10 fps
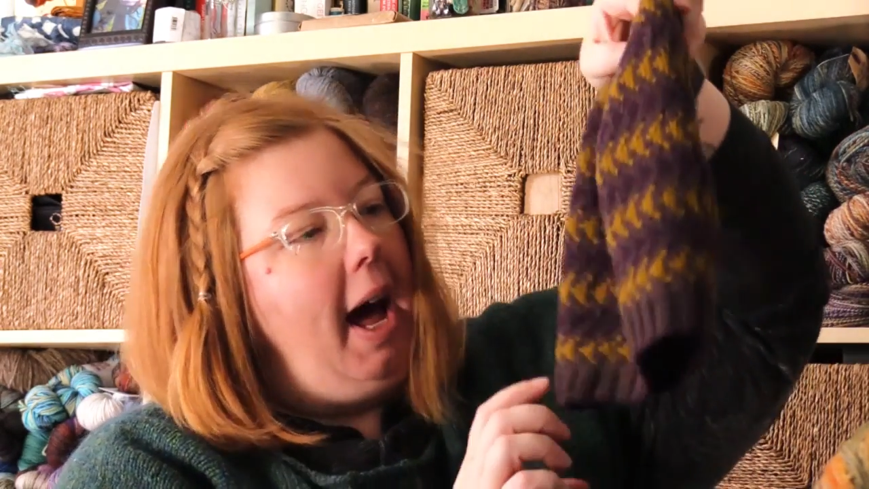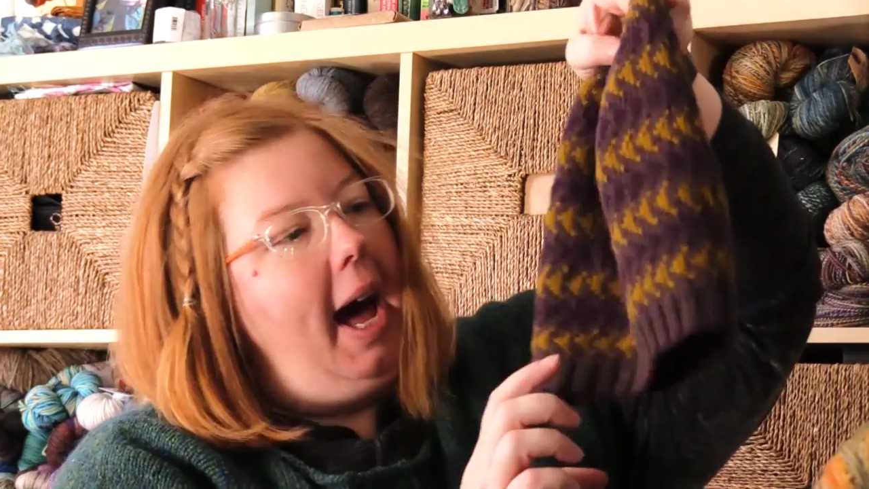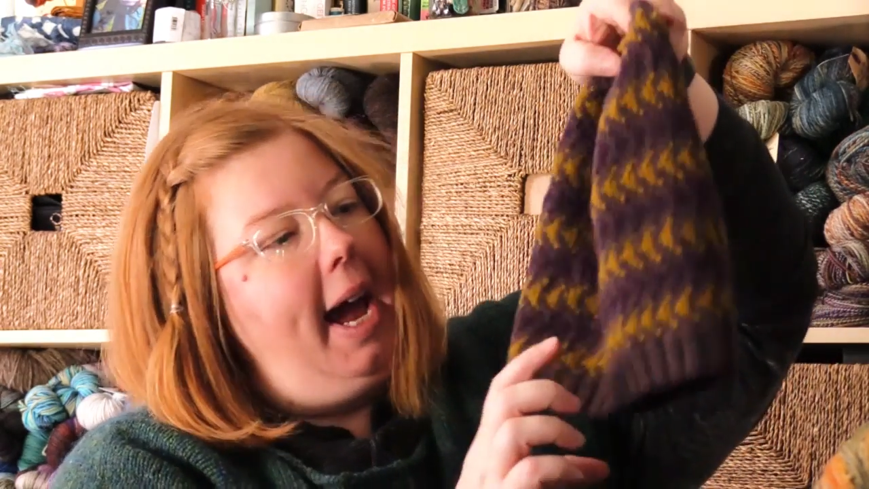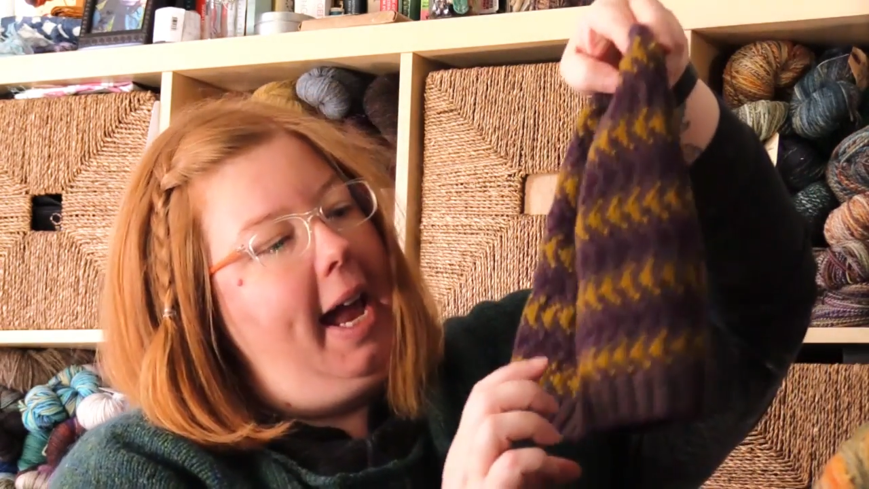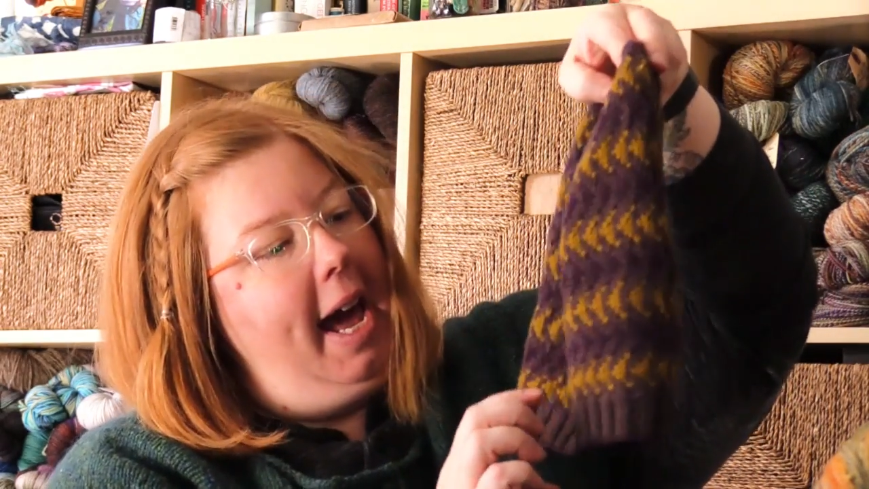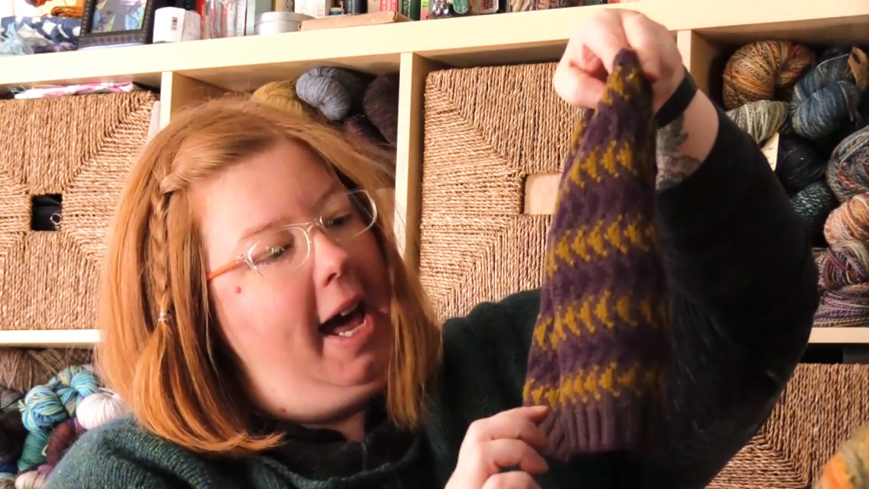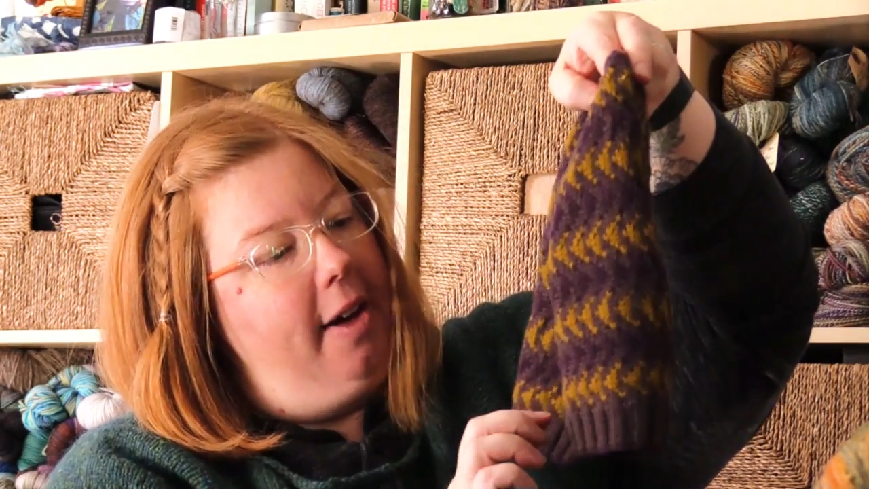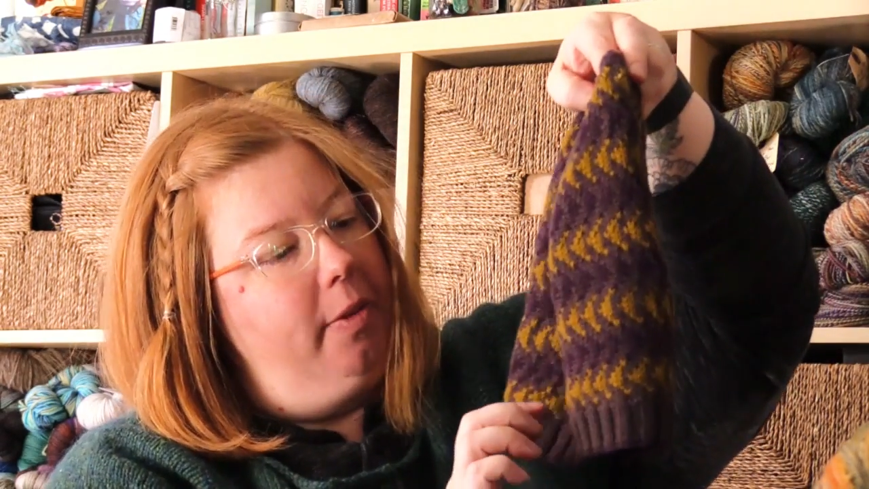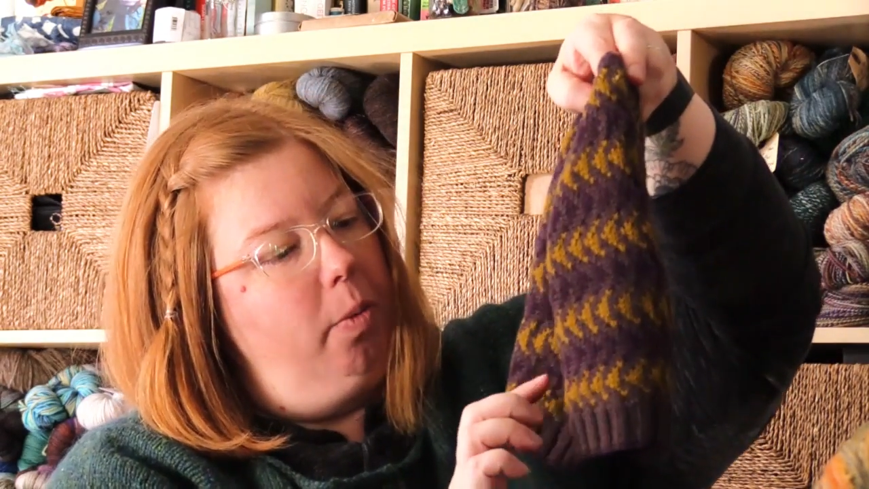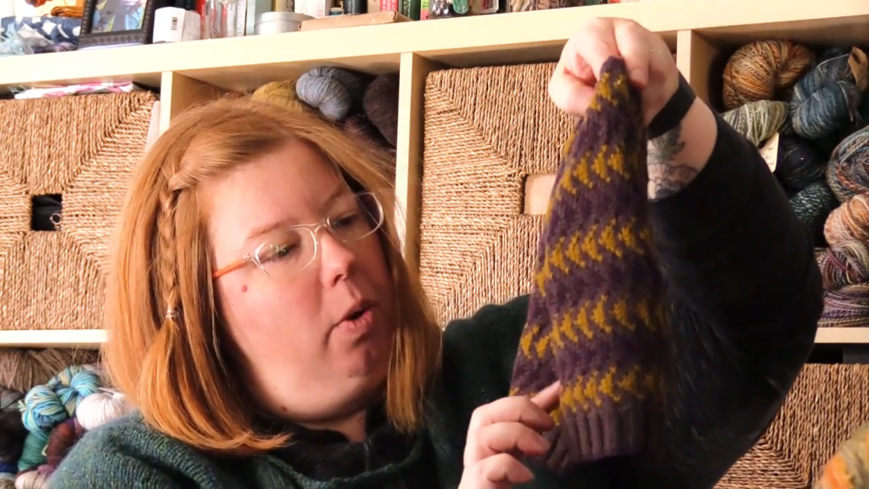I
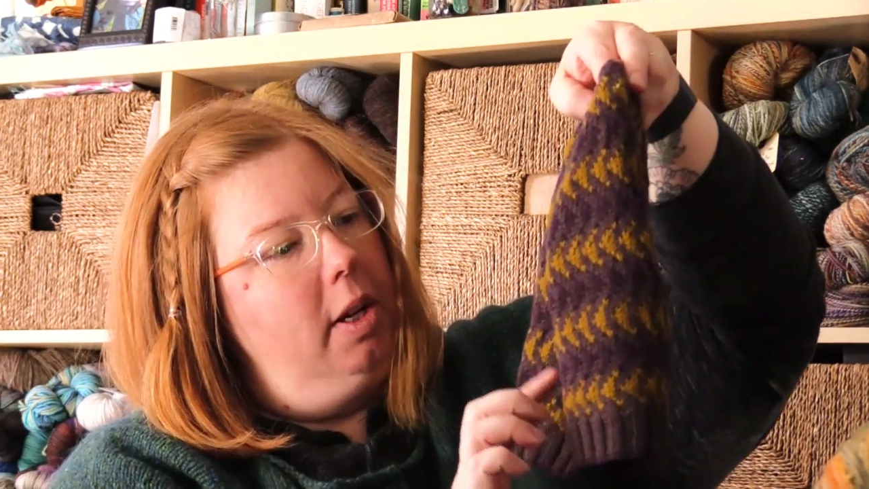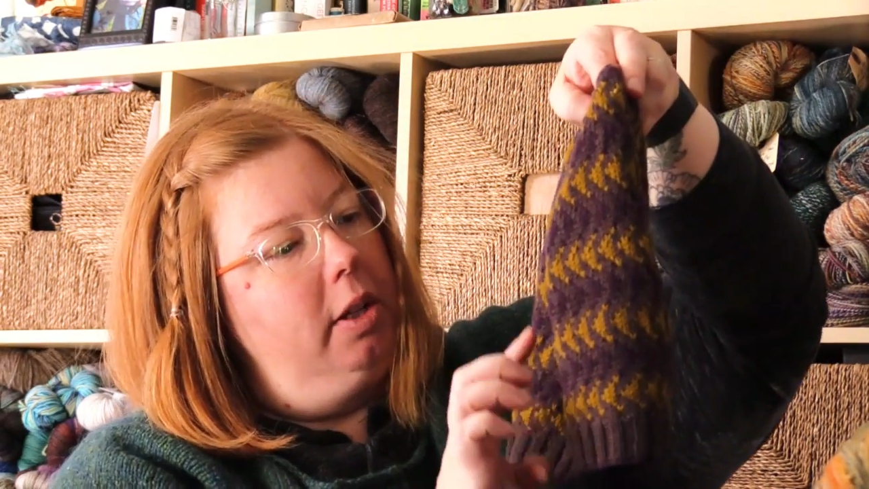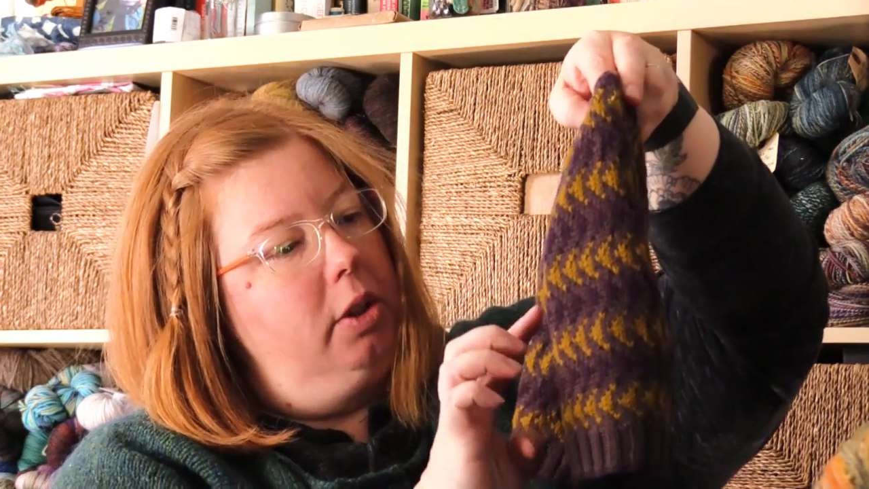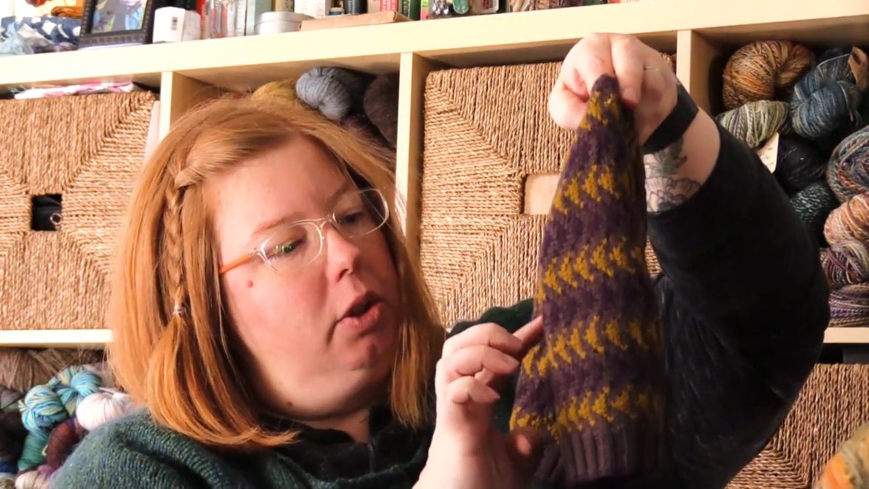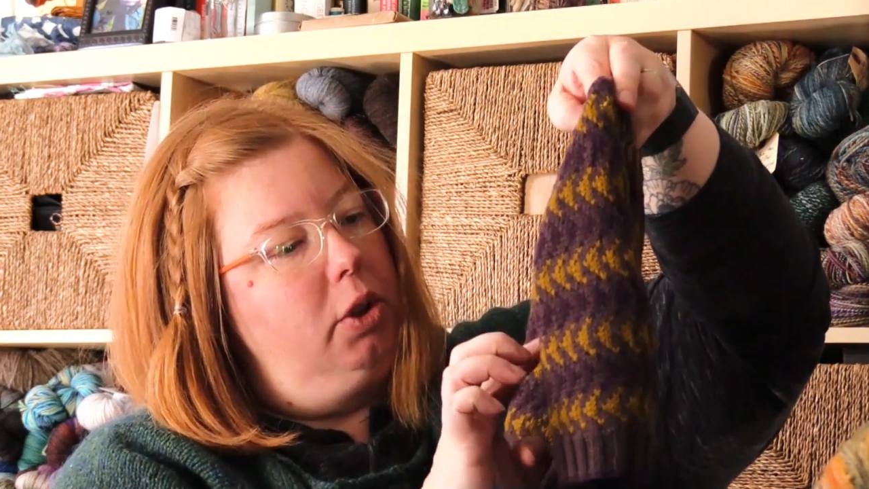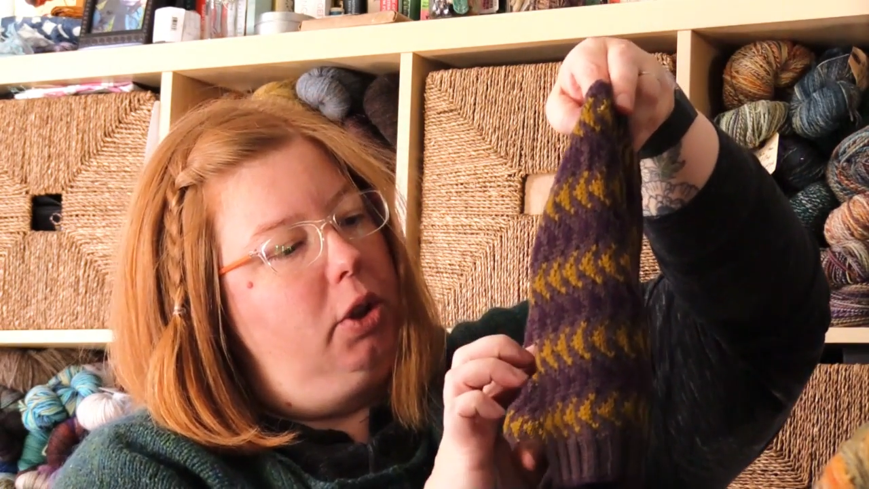have 1,